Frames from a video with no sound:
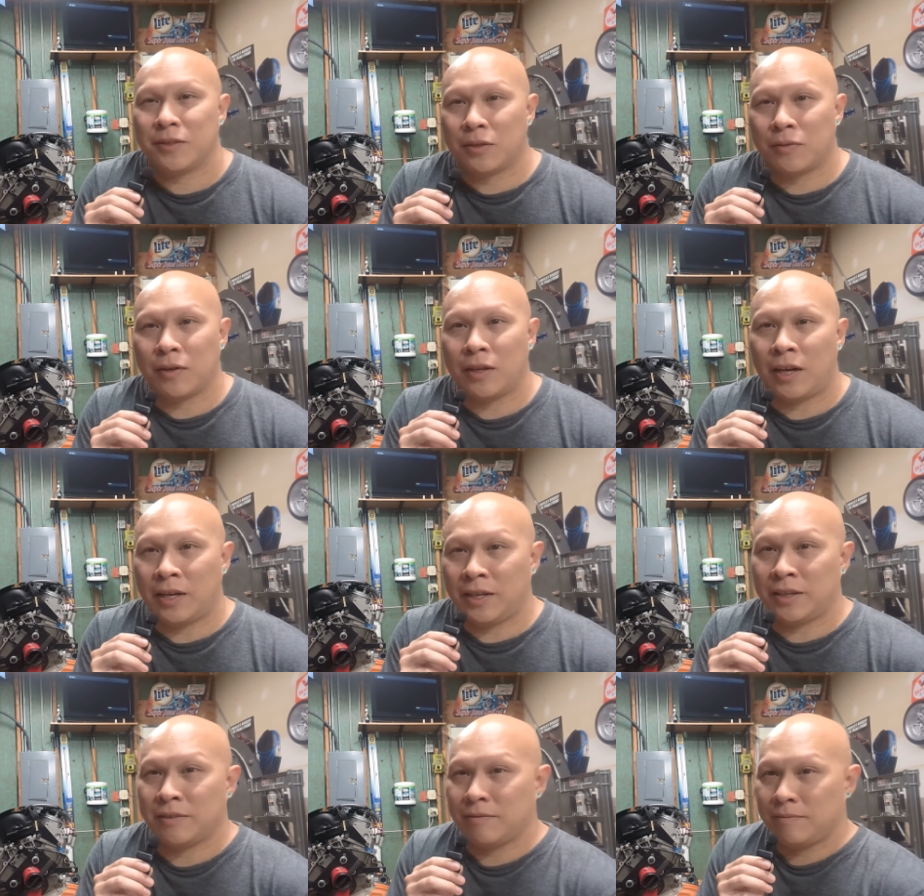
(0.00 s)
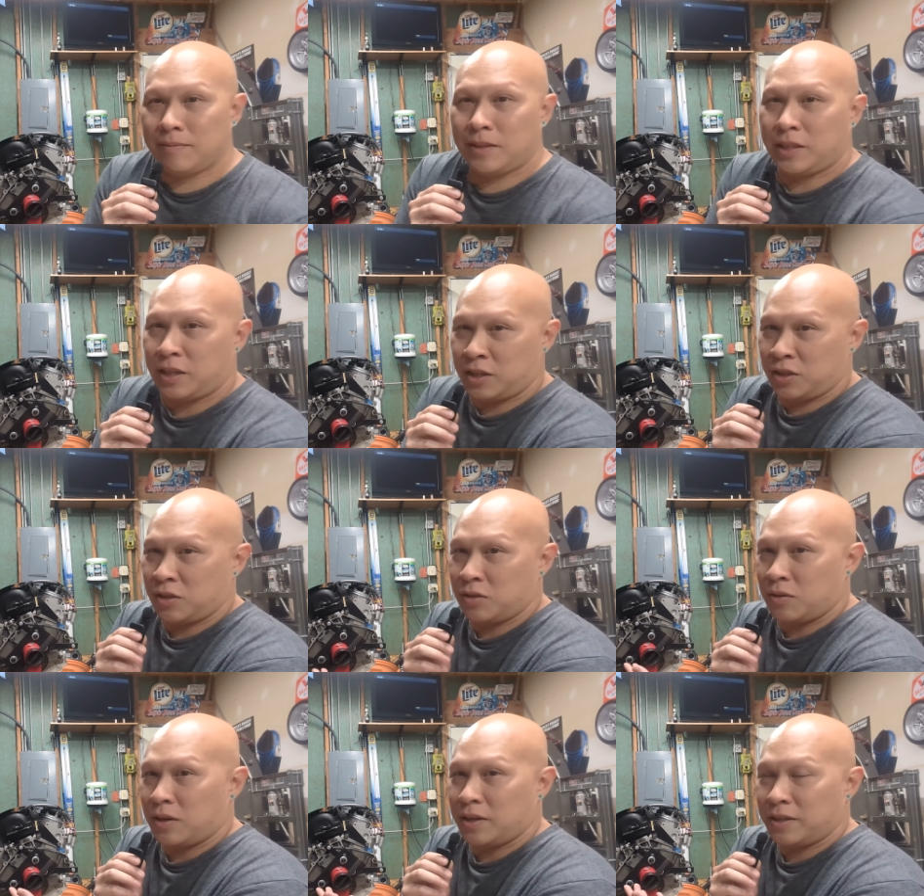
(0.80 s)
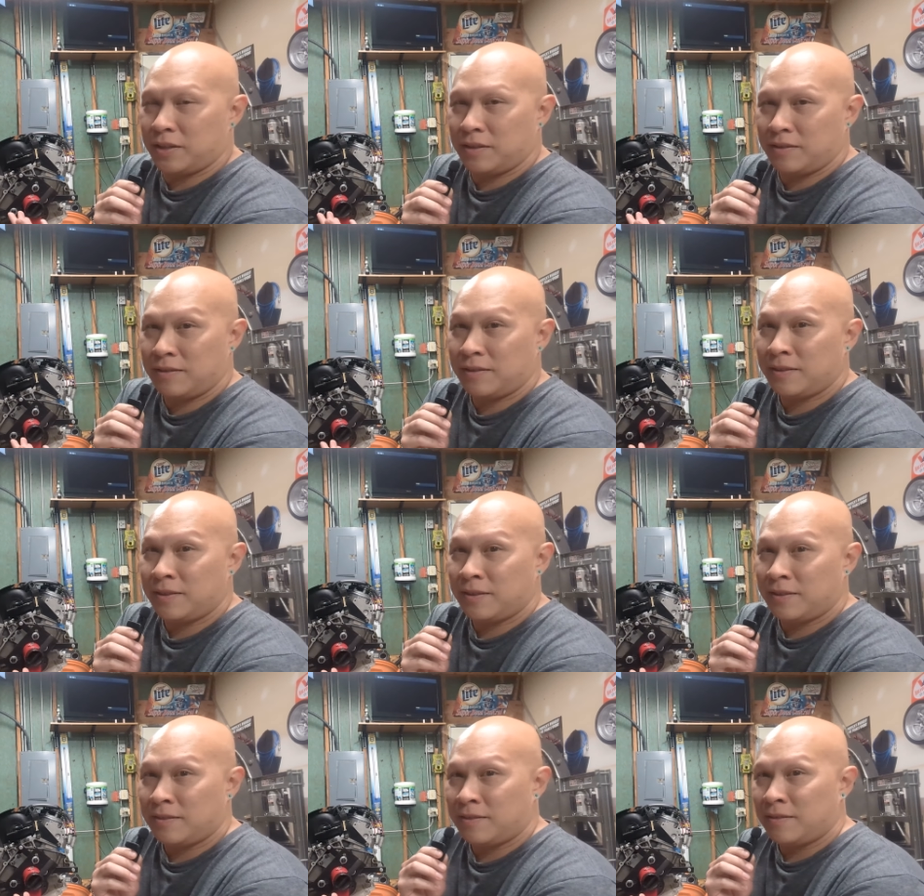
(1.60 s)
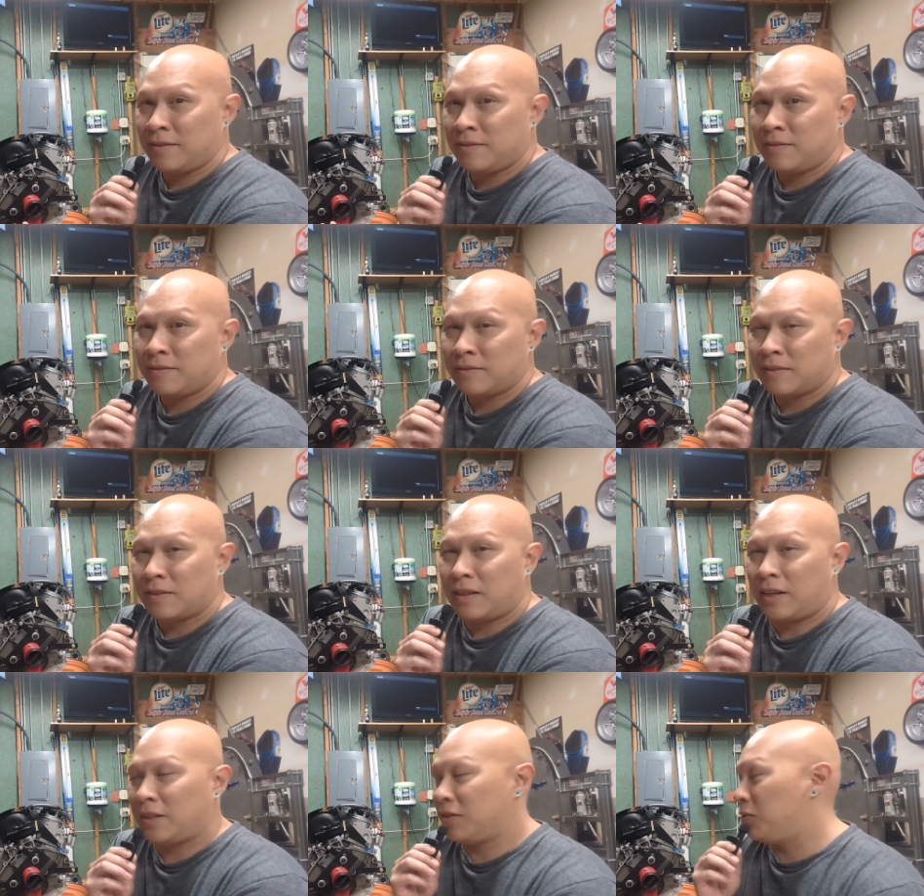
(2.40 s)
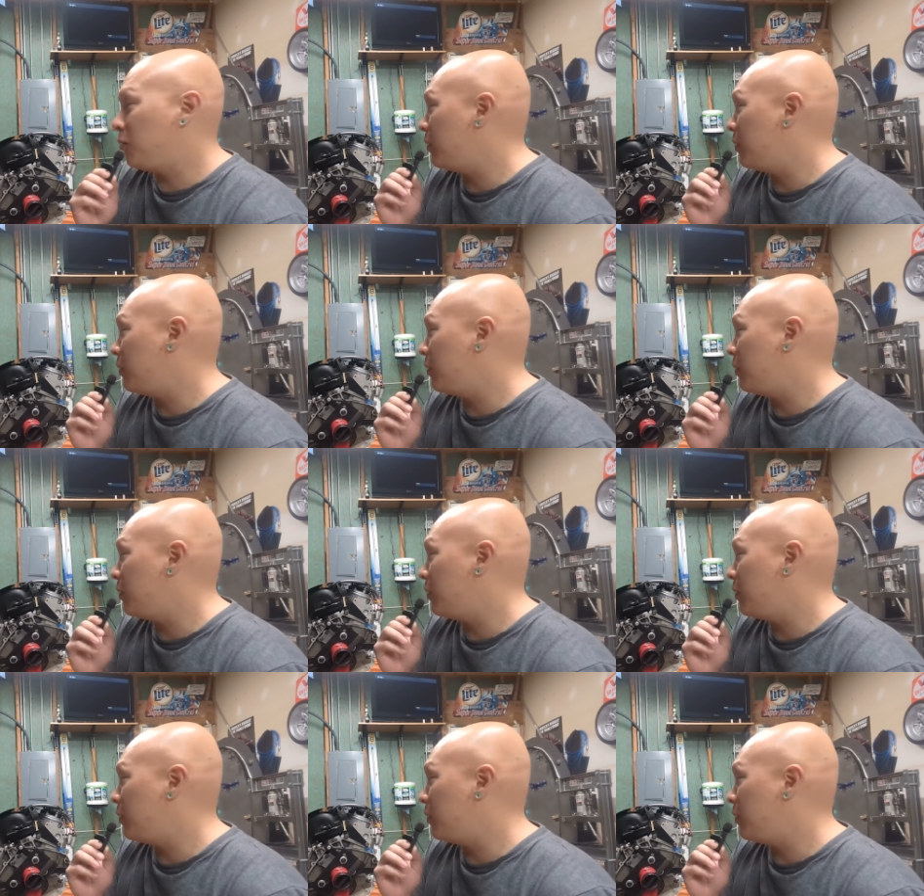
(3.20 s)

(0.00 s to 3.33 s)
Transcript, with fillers: silver lining, the engine's ready. I had